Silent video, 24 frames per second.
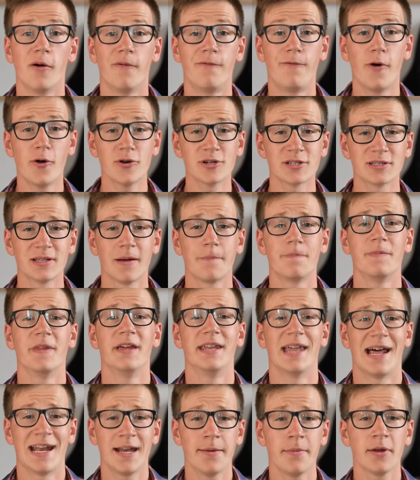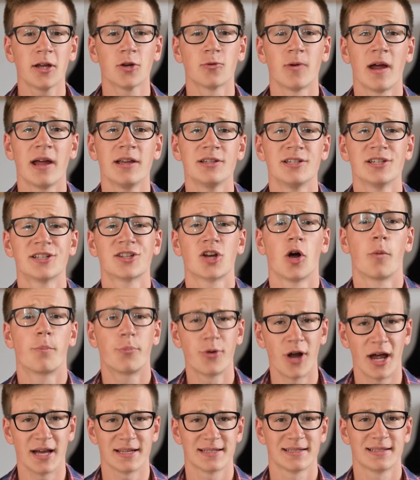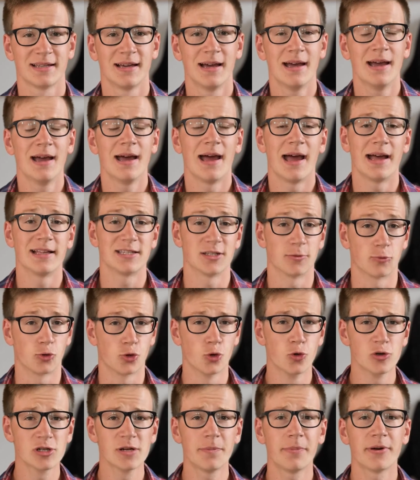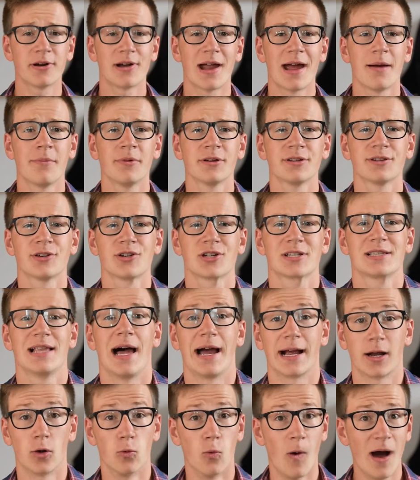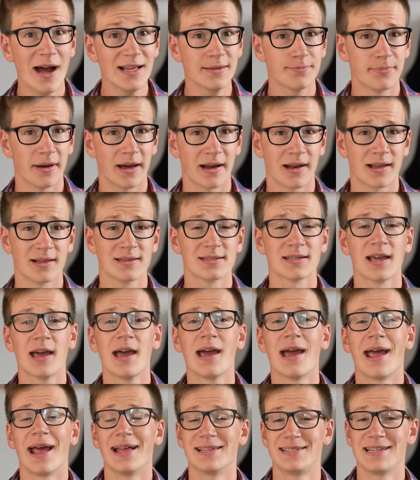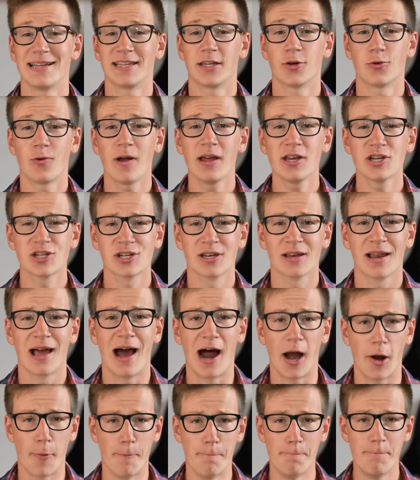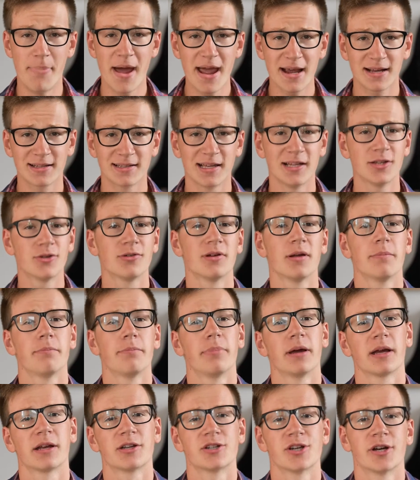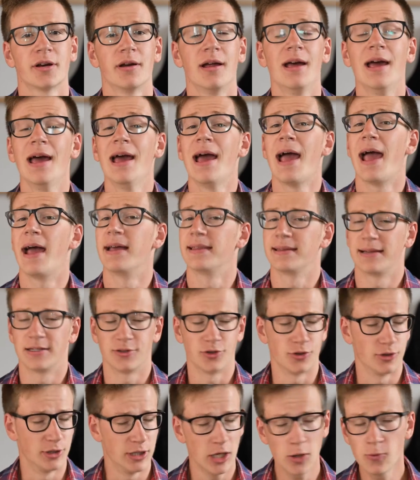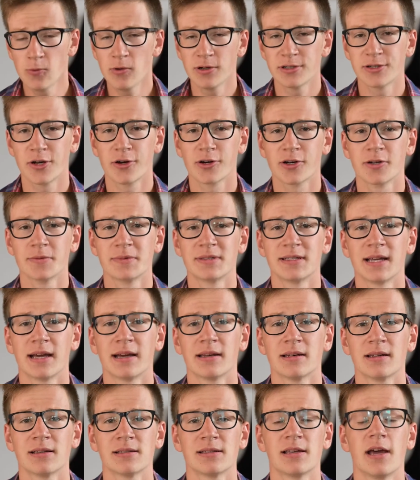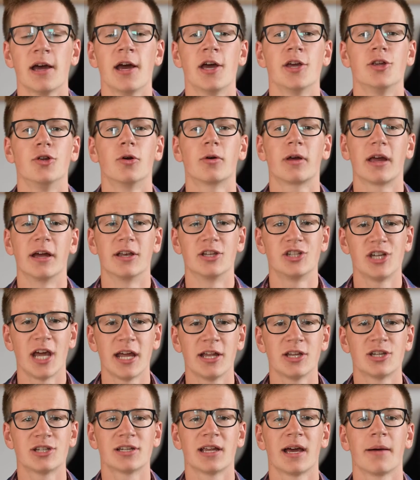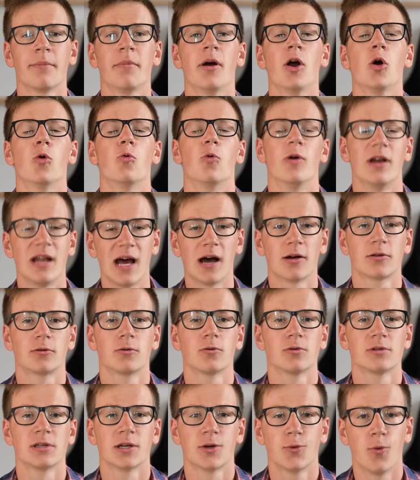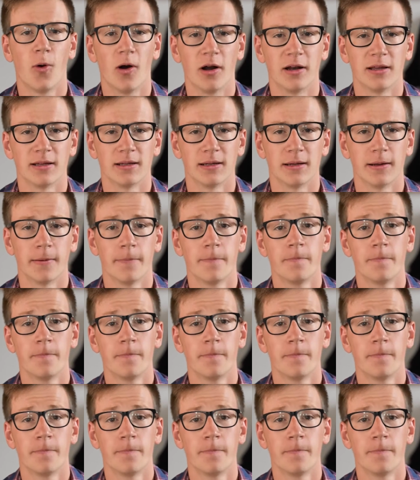First, the dynamic range is compressed, and some crucial parameters like white balance and saturation are baked into the picture, and under no circumstances you can change them without losing quality.